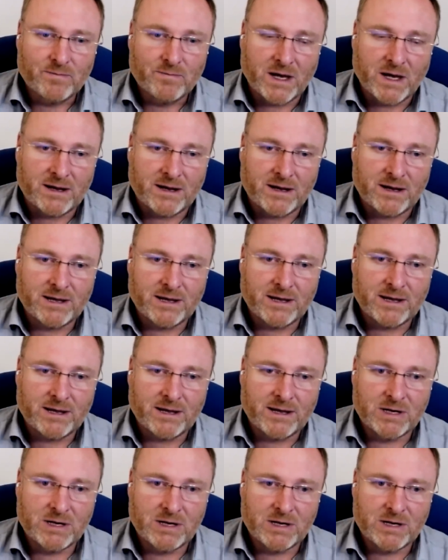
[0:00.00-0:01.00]
And I think
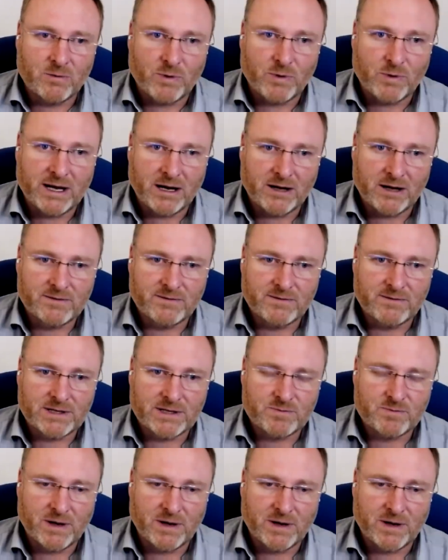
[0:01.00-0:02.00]
ultimately the way out of this
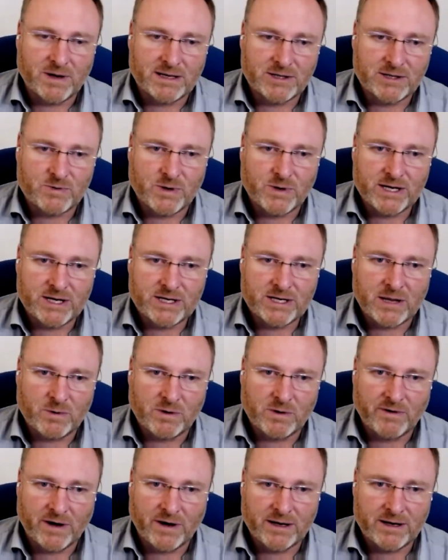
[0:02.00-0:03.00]
situation that we
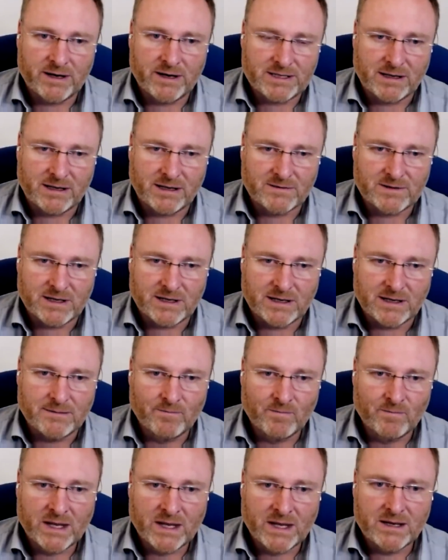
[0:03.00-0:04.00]
find ourselves in
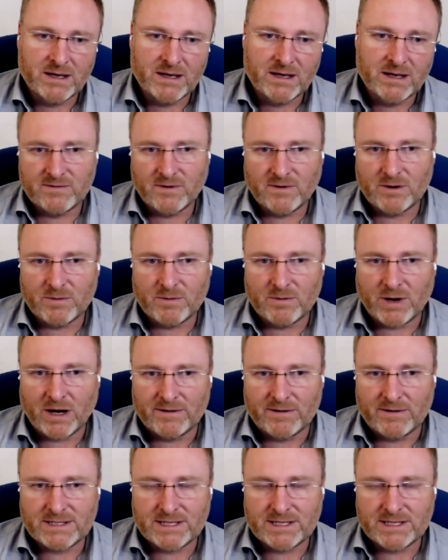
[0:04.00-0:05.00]
is for the
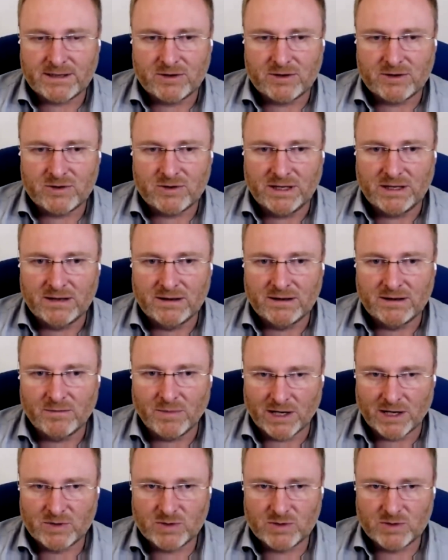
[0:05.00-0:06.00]
private sector to be
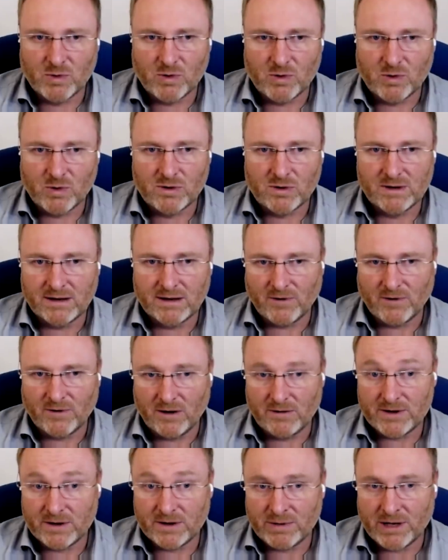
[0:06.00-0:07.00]
much more
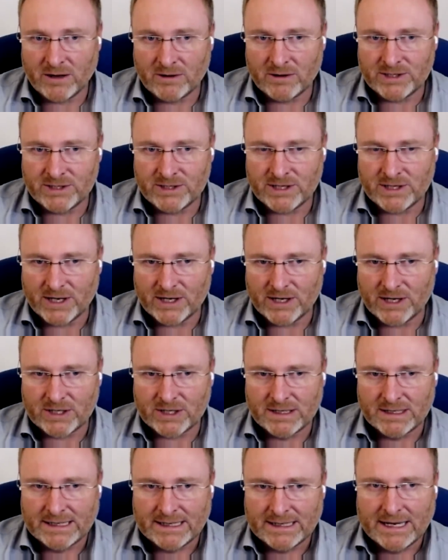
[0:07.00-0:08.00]
involved in power
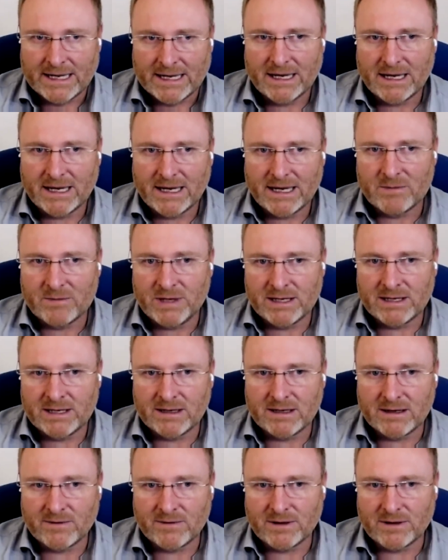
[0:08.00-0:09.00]
generation and being
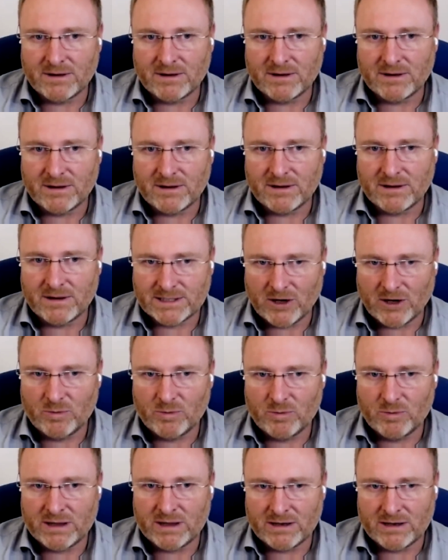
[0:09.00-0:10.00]
given the scope
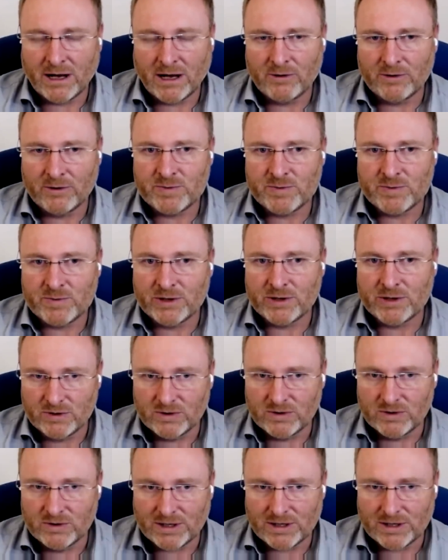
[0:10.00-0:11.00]
and the encouragement to
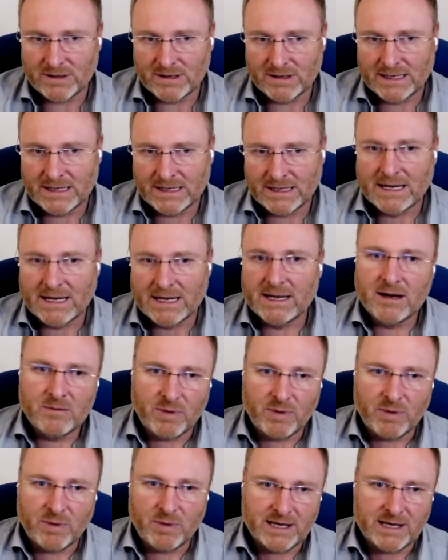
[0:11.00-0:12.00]
do so
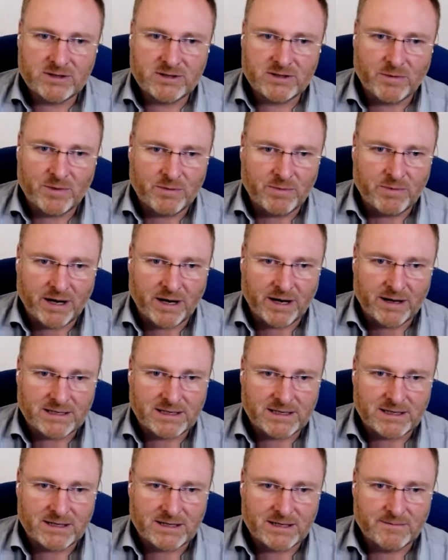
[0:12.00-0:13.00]
by Eskom and by the
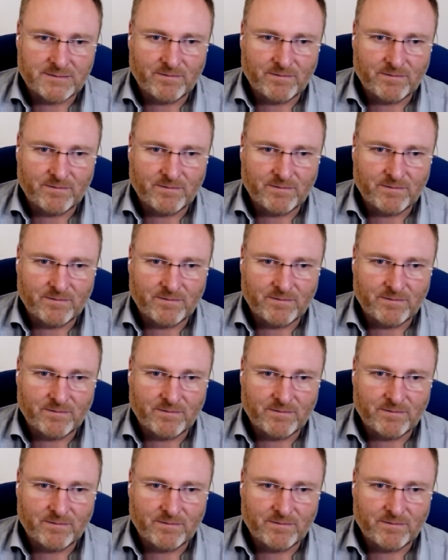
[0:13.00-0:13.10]
state.